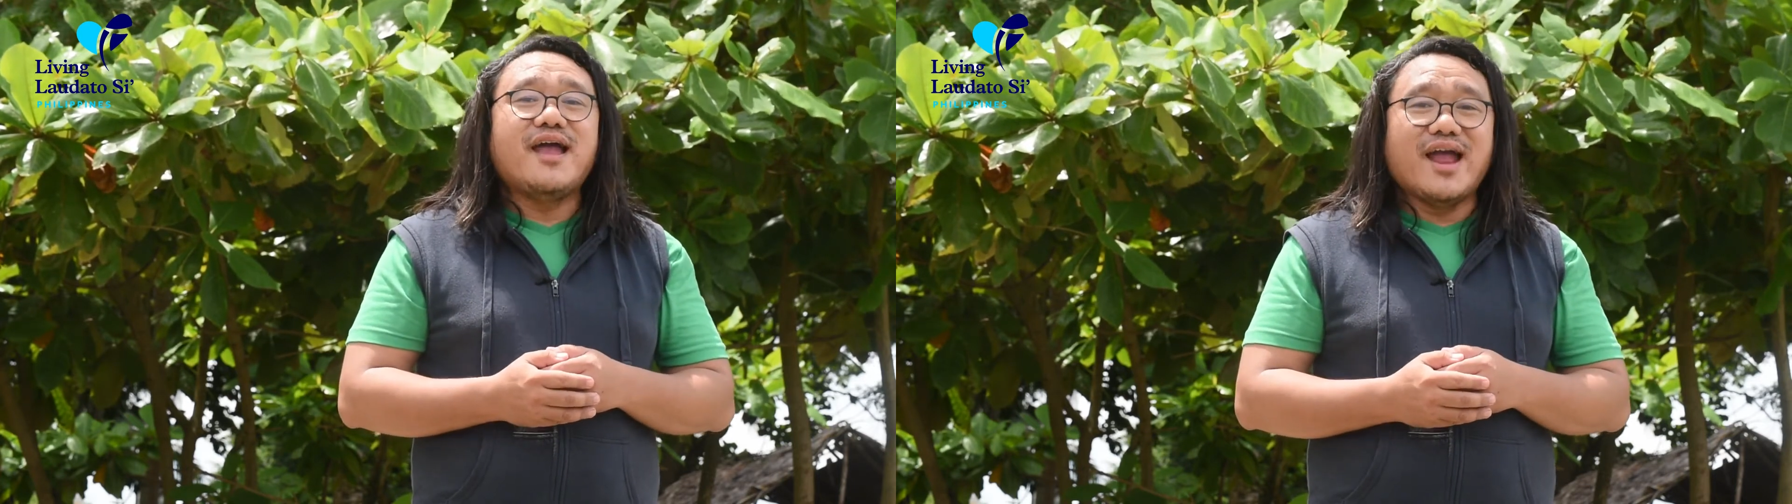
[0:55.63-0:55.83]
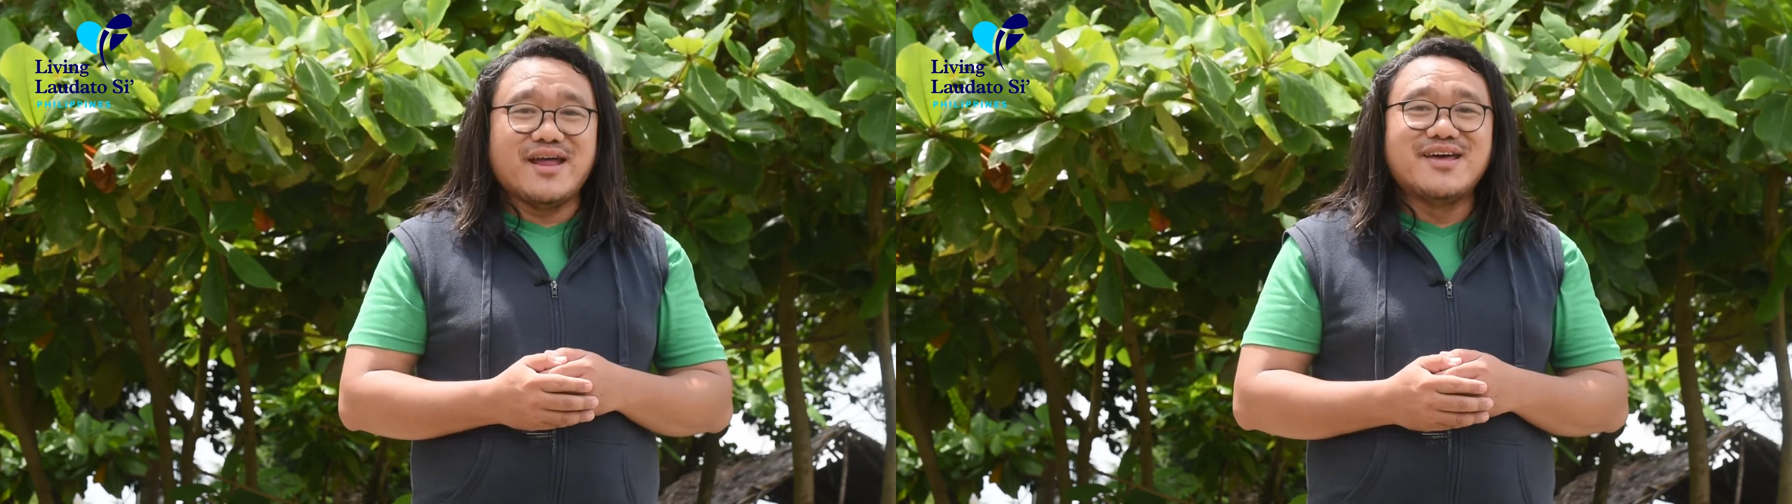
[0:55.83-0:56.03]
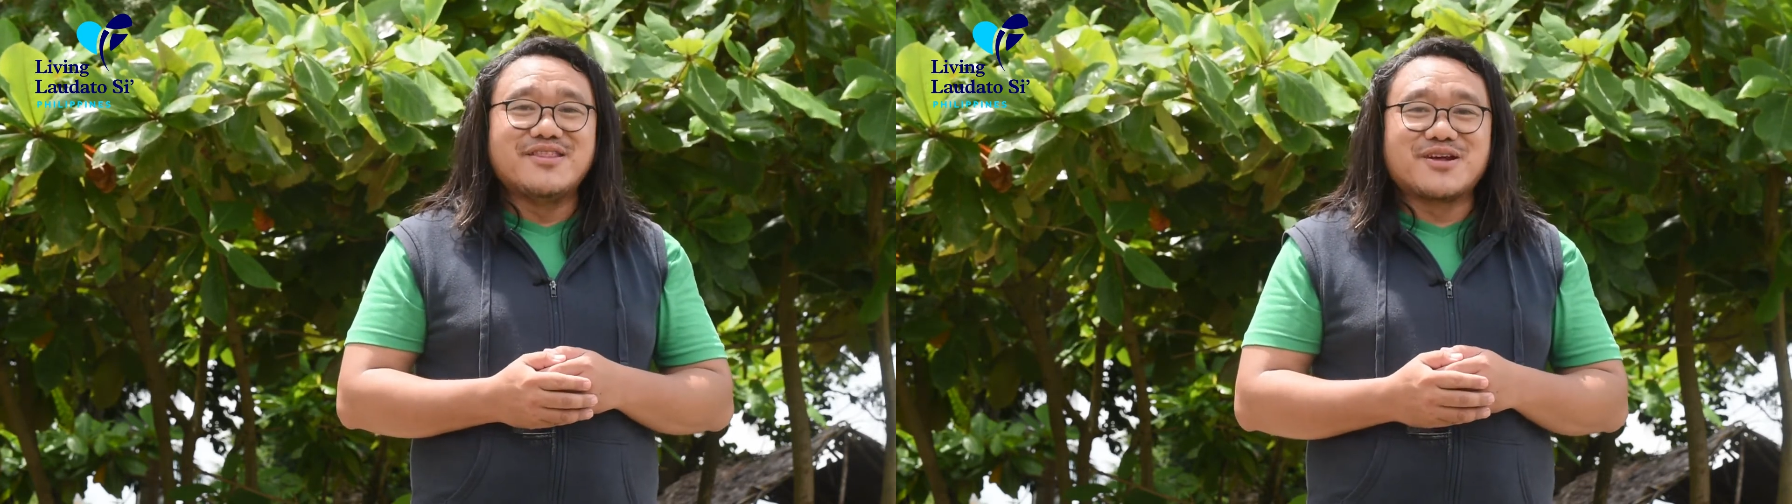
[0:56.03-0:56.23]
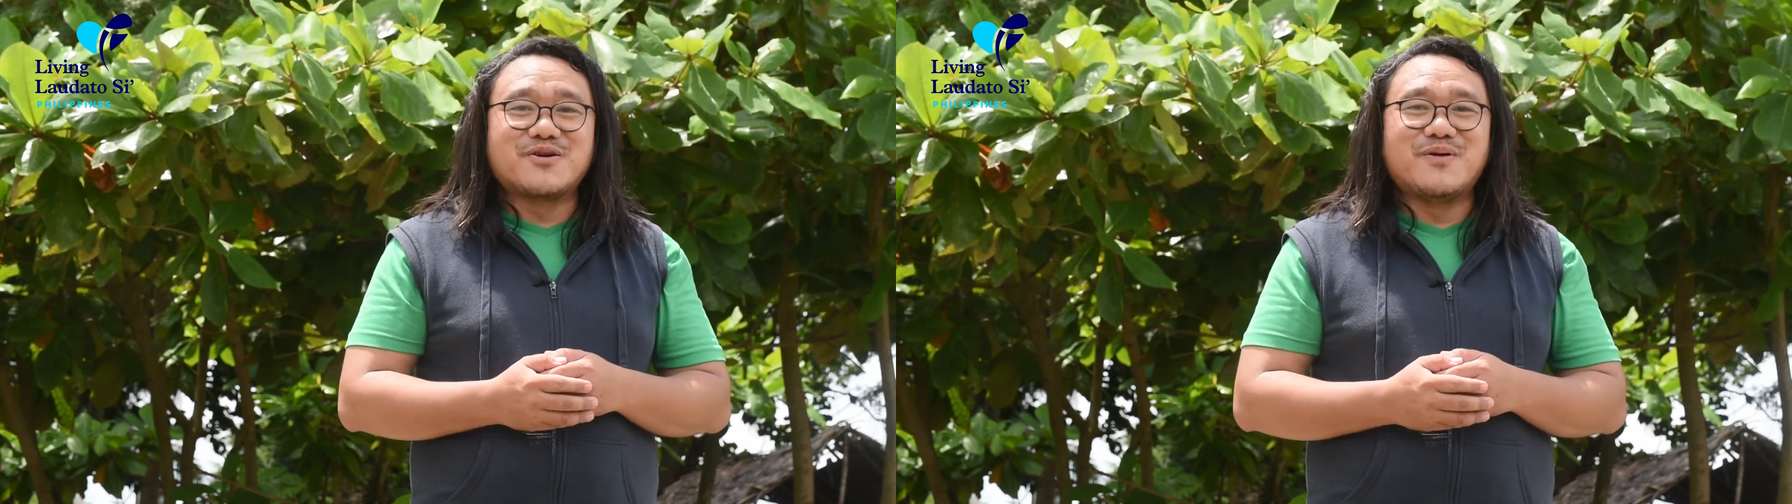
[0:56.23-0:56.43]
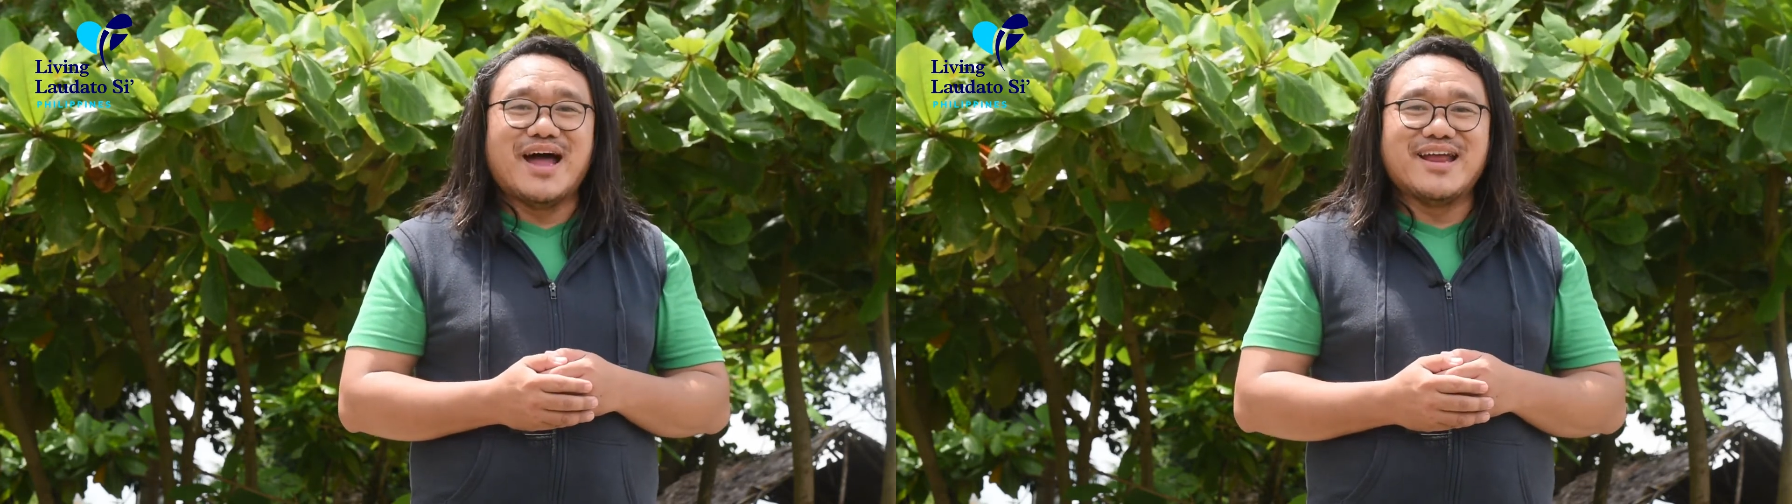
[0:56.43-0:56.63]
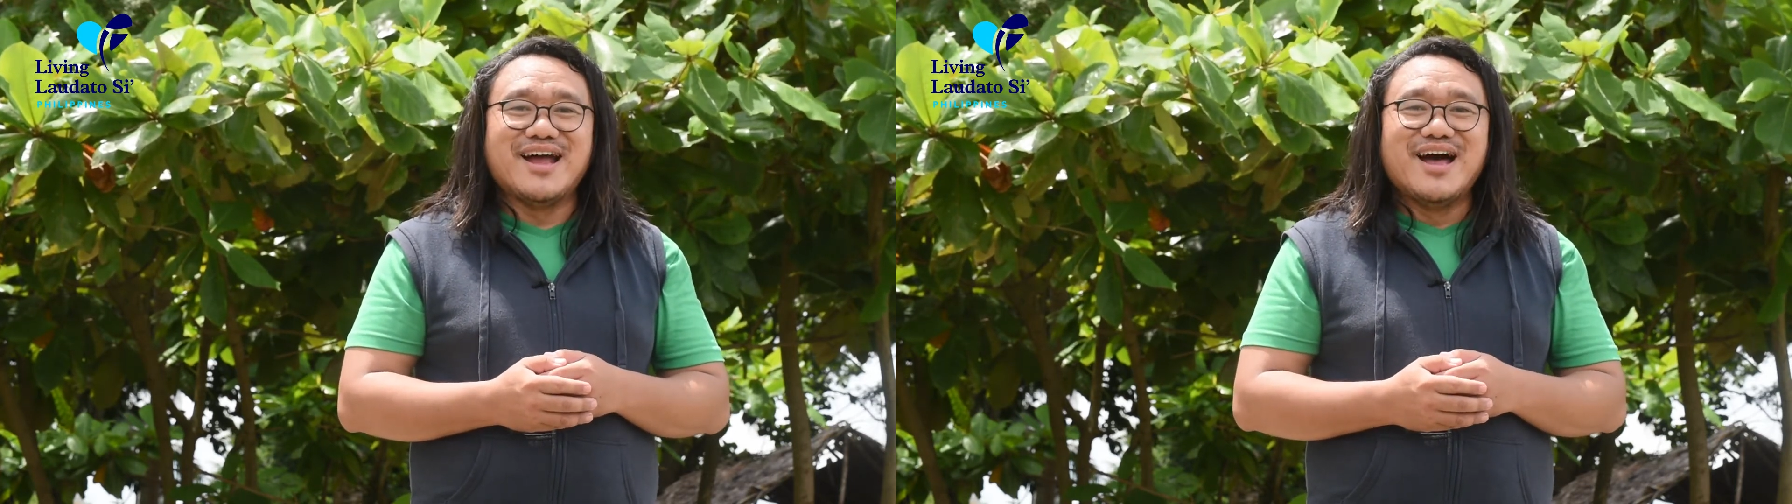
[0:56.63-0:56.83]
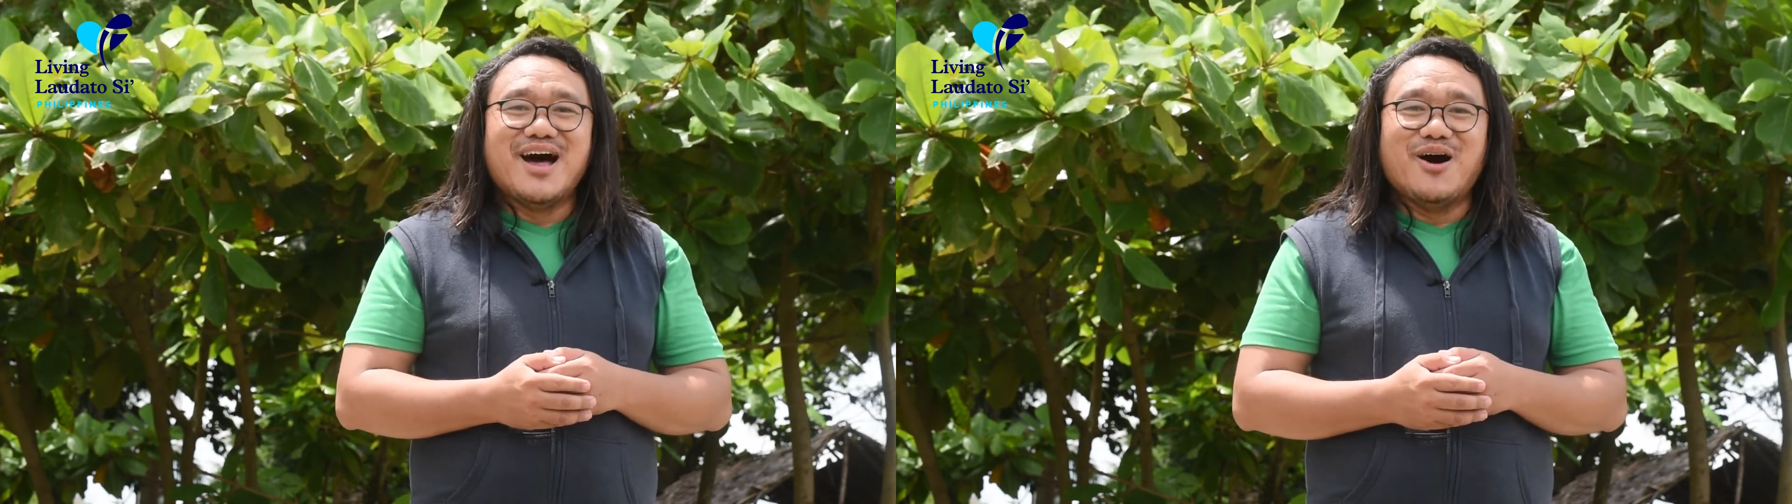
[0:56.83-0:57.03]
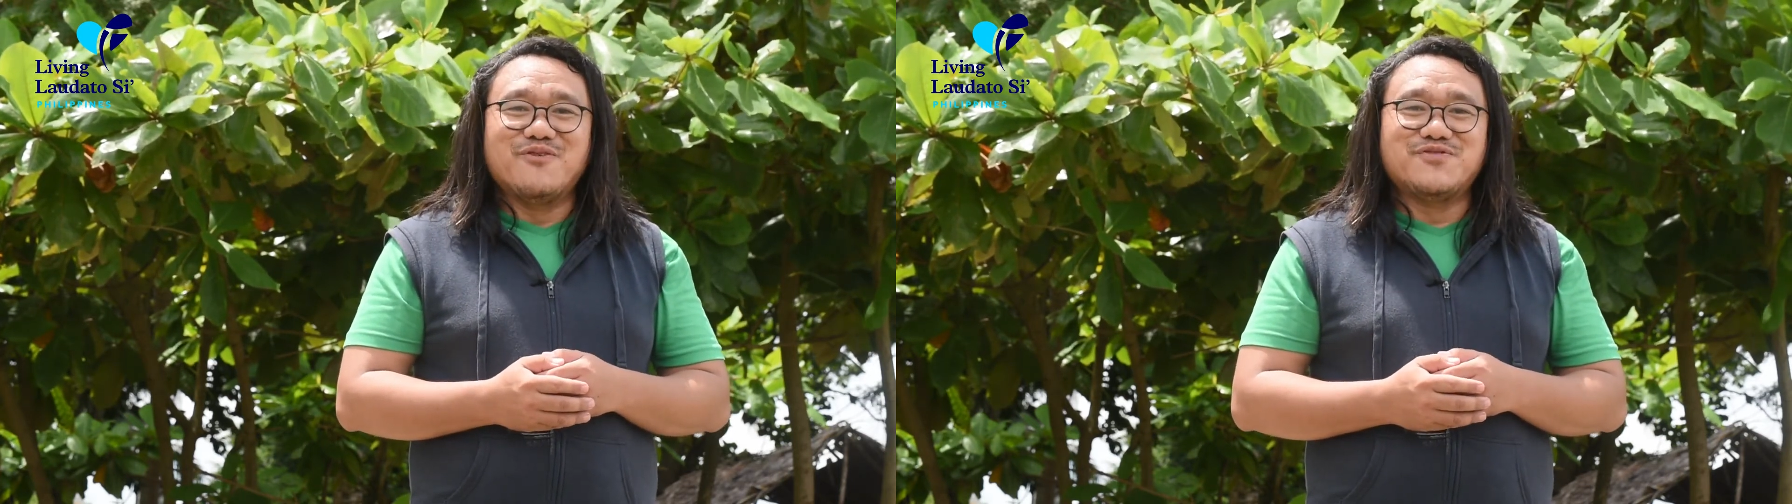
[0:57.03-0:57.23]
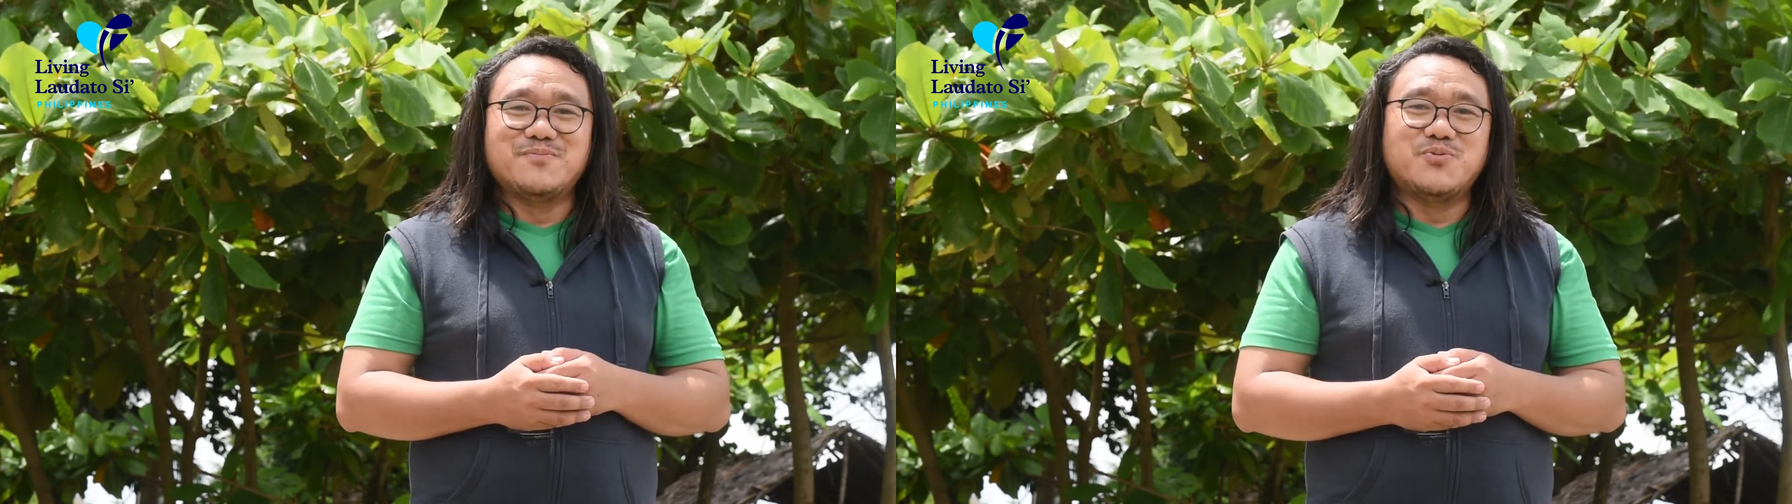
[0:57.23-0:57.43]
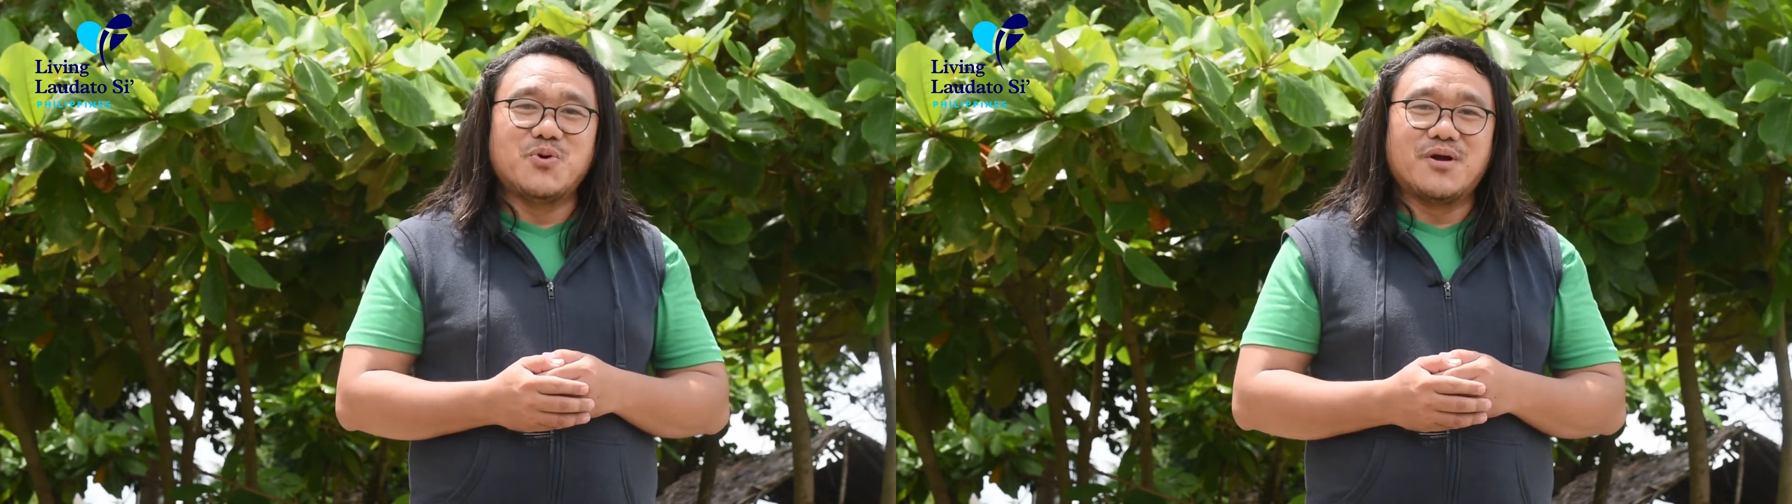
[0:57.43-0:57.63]
and the cry of the
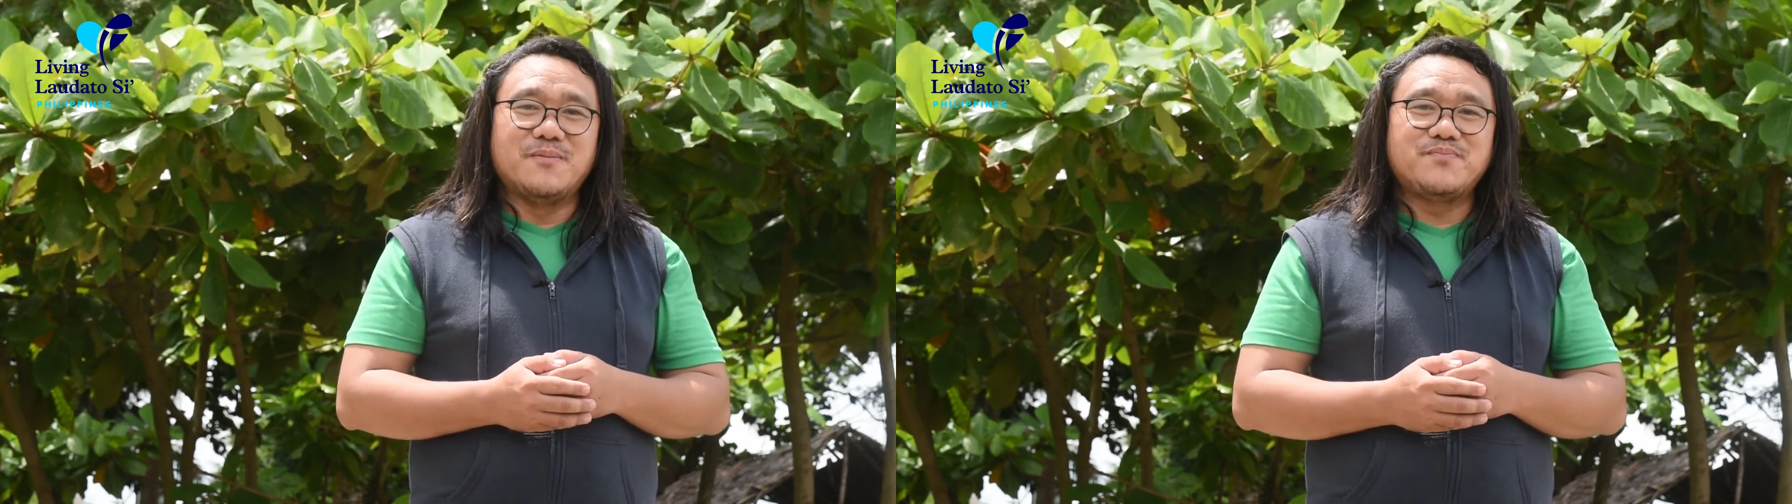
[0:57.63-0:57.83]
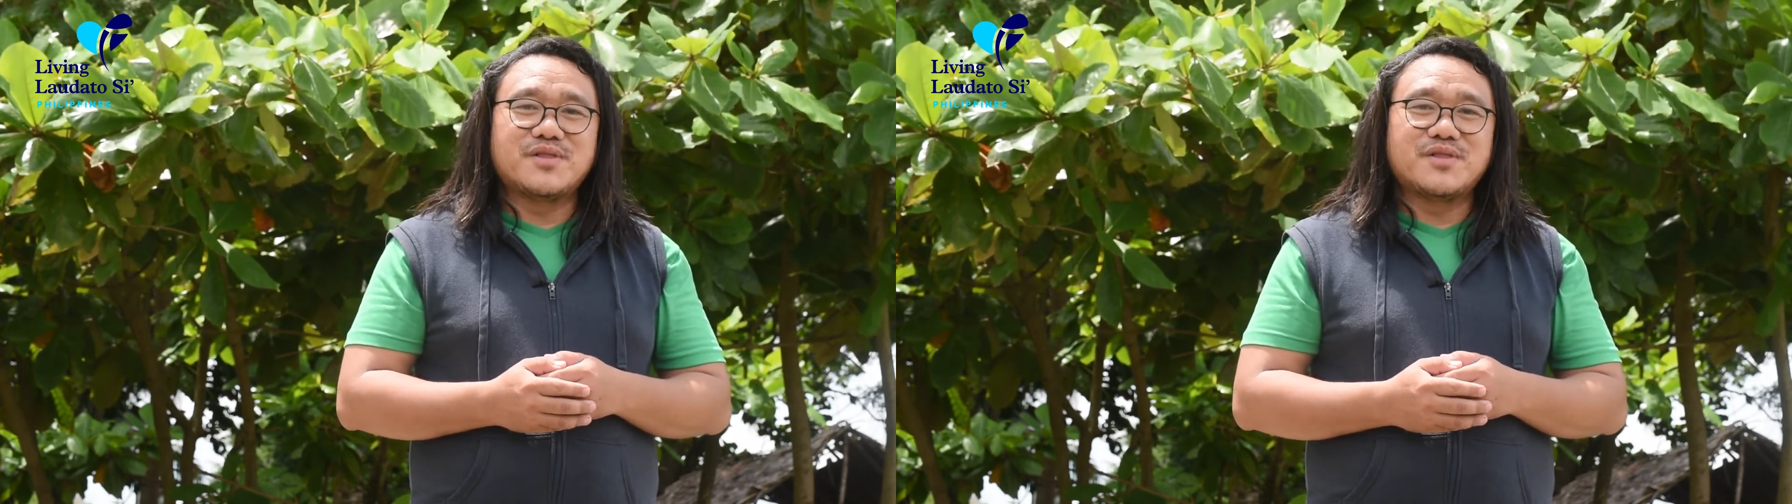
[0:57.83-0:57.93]
poor.